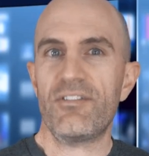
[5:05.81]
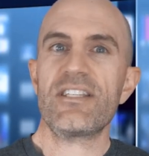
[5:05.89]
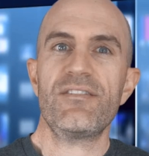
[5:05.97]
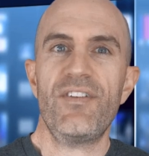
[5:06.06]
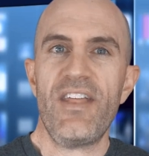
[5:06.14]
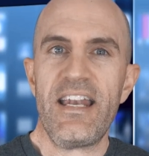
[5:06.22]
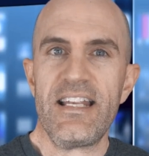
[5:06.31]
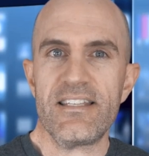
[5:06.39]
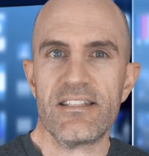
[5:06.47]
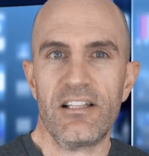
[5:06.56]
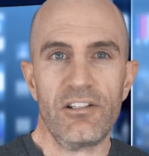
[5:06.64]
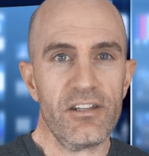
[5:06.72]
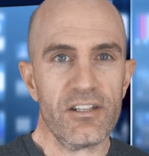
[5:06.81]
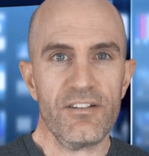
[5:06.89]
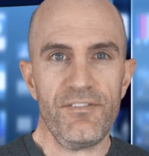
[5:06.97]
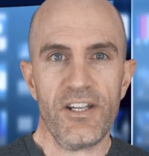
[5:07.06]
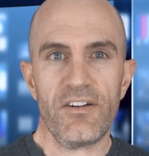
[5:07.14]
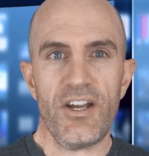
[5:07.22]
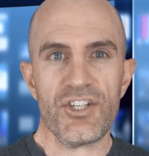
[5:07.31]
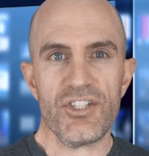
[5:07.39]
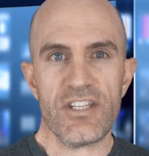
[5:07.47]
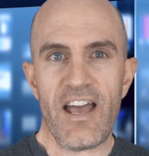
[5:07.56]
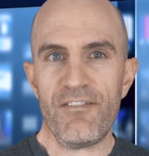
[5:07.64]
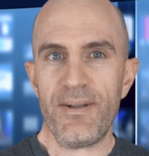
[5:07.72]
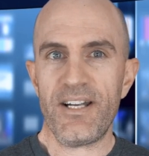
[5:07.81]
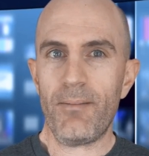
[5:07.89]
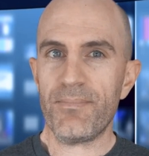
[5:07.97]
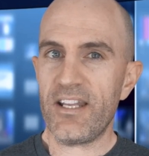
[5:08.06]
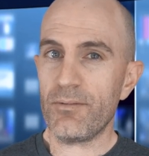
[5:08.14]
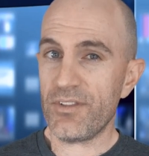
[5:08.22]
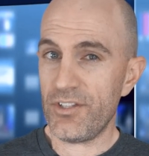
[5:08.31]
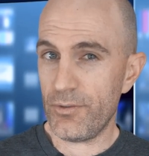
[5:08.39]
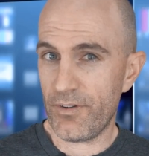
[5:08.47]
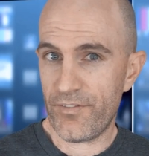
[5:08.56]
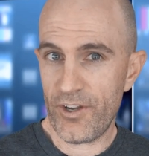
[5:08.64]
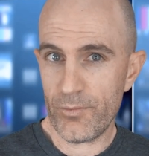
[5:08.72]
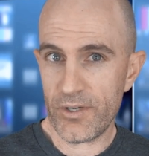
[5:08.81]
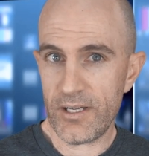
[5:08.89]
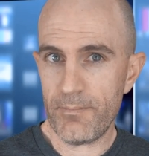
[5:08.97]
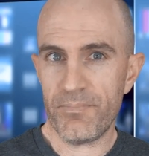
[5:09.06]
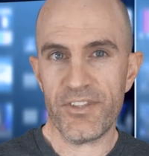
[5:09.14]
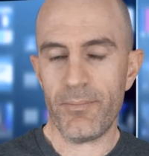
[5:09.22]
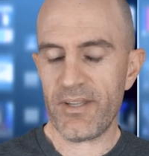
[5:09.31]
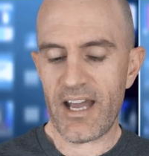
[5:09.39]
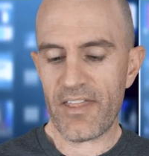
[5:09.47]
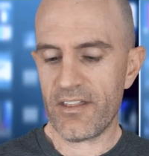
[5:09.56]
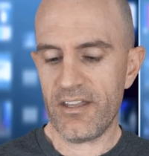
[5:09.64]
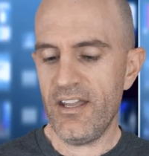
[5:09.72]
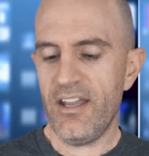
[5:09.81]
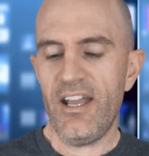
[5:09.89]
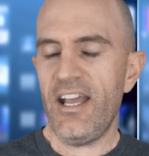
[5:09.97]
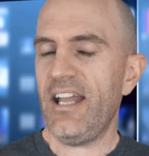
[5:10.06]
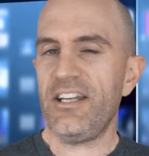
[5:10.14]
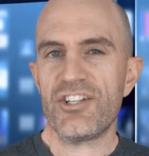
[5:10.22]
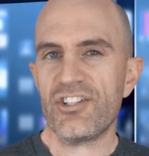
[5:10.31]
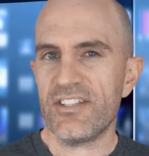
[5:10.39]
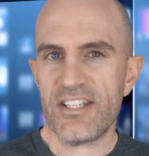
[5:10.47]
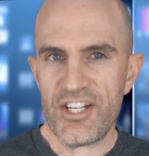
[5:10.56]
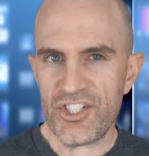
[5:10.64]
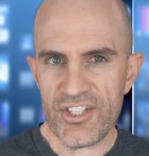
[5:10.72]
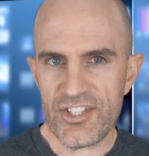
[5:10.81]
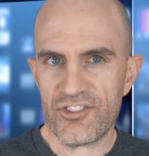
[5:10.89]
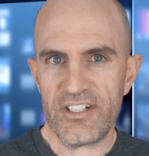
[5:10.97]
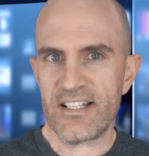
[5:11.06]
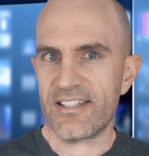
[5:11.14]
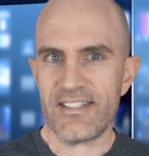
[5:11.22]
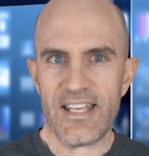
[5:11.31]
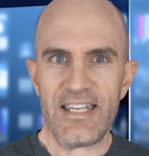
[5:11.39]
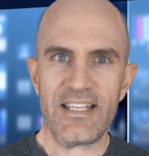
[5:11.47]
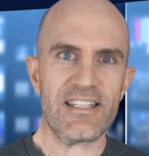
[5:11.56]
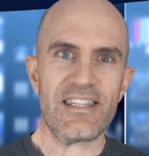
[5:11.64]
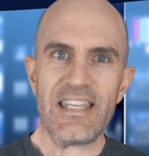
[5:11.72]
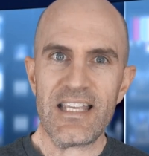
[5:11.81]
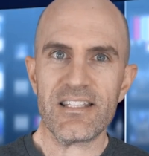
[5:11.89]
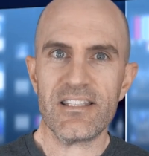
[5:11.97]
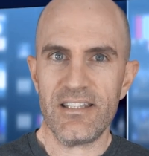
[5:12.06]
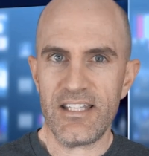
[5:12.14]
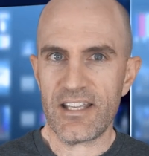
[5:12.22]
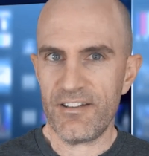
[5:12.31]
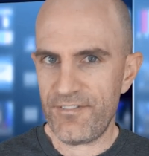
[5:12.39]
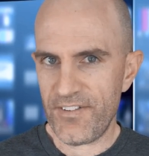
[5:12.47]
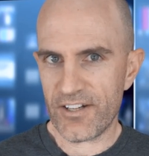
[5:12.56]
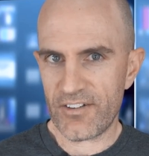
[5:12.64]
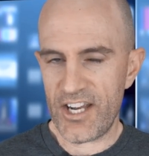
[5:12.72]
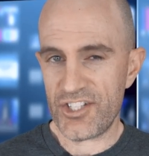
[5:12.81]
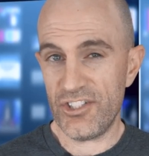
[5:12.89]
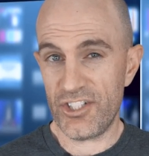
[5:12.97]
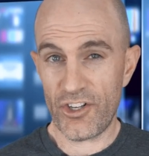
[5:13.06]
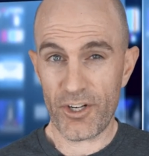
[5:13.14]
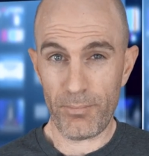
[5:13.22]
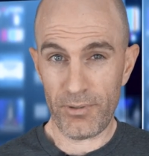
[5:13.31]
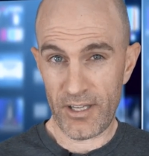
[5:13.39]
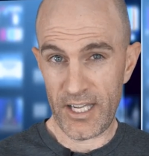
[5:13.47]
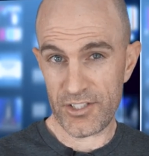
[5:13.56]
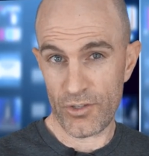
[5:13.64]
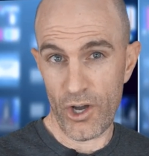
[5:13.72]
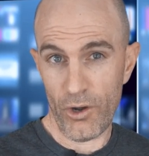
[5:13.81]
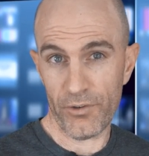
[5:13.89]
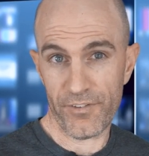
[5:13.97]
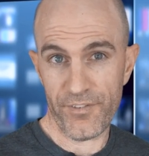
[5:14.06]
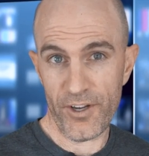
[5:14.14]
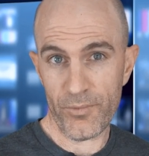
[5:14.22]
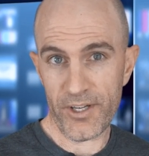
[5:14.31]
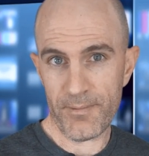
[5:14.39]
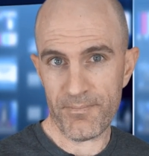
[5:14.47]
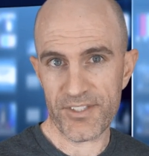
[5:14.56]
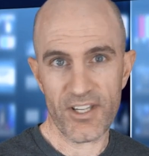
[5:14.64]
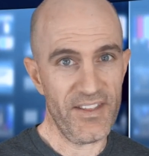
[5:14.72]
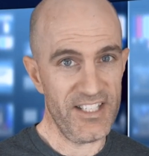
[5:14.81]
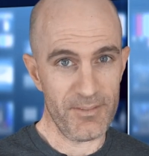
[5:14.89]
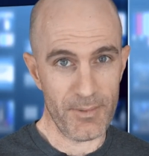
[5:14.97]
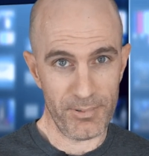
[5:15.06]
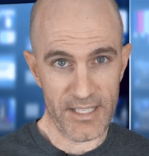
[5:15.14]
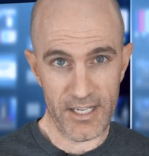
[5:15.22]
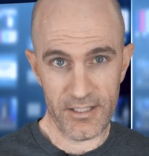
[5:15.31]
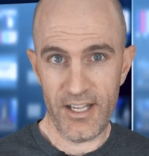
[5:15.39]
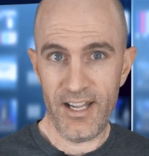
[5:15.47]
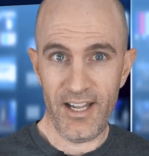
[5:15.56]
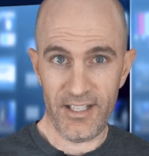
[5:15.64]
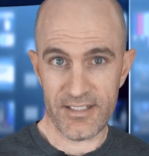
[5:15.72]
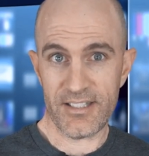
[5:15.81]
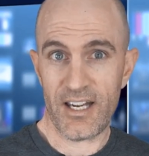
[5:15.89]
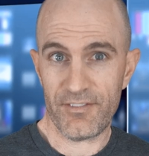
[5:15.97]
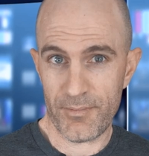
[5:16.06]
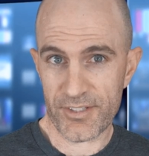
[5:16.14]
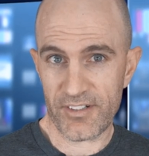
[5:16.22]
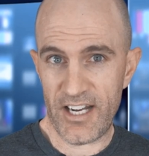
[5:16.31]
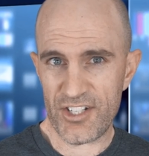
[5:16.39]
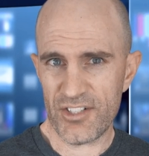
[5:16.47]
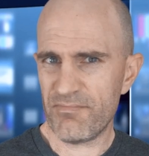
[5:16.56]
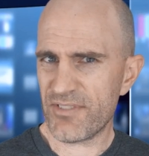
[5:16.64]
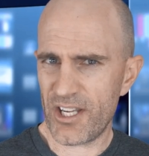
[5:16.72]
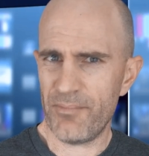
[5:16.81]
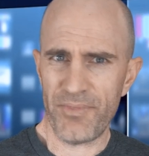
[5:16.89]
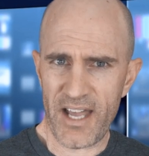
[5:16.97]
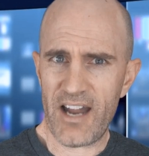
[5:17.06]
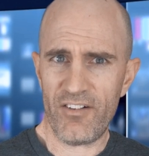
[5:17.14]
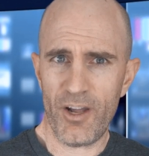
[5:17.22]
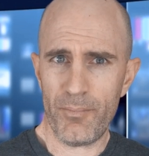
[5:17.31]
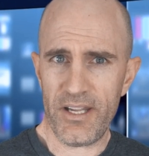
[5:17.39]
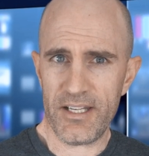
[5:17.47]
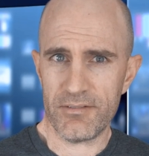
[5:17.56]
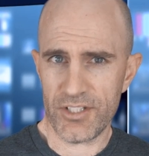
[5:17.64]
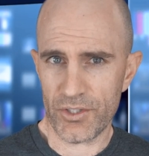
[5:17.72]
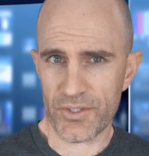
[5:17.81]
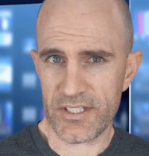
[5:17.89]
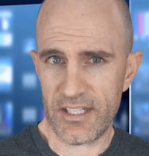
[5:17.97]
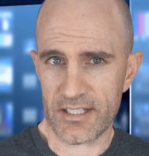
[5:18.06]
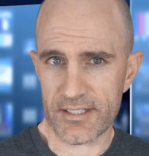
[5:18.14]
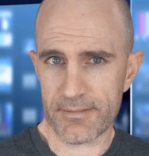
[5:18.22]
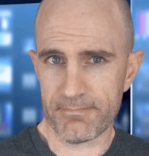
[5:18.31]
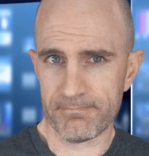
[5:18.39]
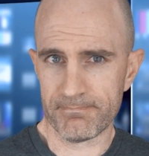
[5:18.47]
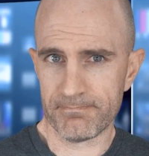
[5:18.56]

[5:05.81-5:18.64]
The reason for that is a lot of the configurations have been updated with the newer firmware. There'll be other initialization strings, settings, things in the configuration that don't apply to older firmware, so they need to be blatted and started from scratch. So RIP to your settings.